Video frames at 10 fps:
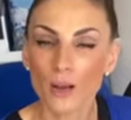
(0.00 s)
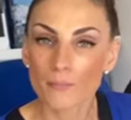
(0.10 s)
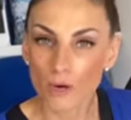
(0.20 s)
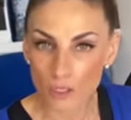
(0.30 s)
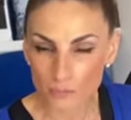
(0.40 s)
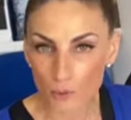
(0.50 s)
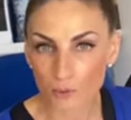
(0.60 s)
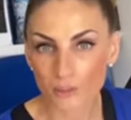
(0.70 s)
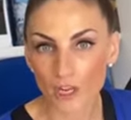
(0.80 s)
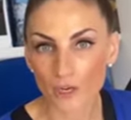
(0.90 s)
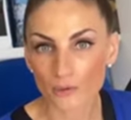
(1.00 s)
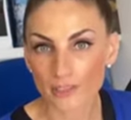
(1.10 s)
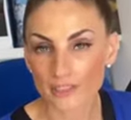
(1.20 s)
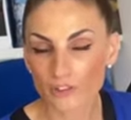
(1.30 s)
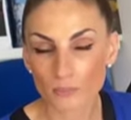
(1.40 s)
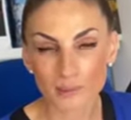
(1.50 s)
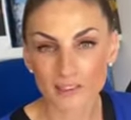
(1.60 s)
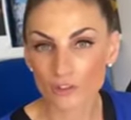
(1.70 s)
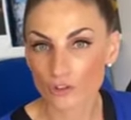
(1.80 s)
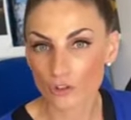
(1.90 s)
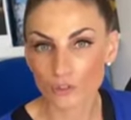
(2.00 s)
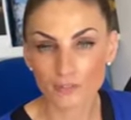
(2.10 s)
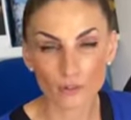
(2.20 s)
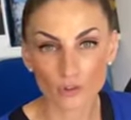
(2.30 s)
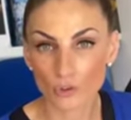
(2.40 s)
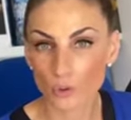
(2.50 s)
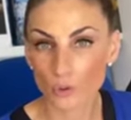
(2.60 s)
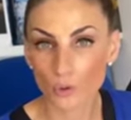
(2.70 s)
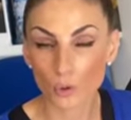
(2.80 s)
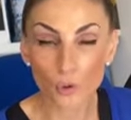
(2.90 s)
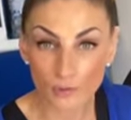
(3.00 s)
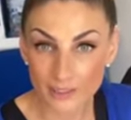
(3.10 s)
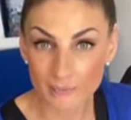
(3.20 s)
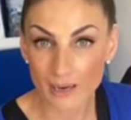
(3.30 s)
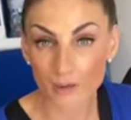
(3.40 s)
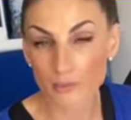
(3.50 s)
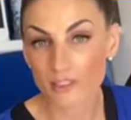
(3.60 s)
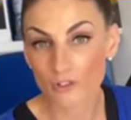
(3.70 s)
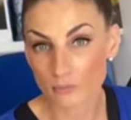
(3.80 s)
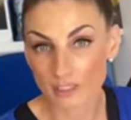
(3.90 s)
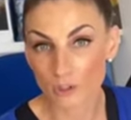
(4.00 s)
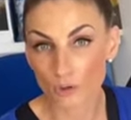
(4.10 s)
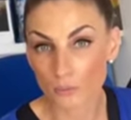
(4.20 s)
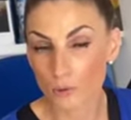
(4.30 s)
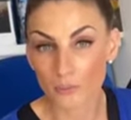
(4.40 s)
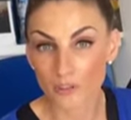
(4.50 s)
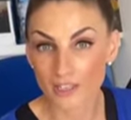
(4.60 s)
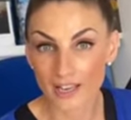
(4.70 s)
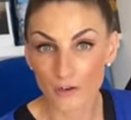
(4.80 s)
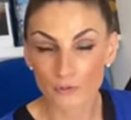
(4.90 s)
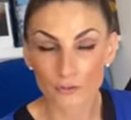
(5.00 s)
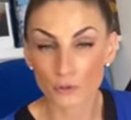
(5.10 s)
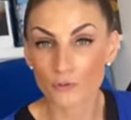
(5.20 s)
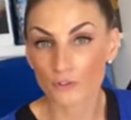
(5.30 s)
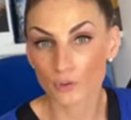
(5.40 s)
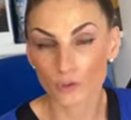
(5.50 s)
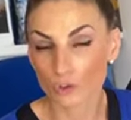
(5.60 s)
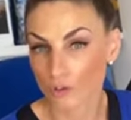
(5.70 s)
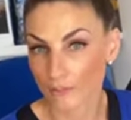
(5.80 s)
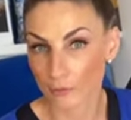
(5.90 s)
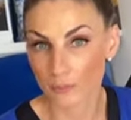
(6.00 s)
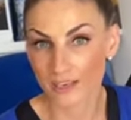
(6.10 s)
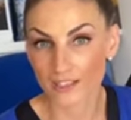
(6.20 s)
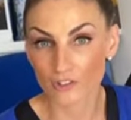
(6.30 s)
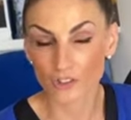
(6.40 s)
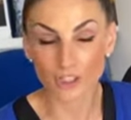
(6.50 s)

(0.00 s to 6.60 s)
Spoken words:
by appointment only, so please do give us a call or email me to make your appointment now for your future travel plans.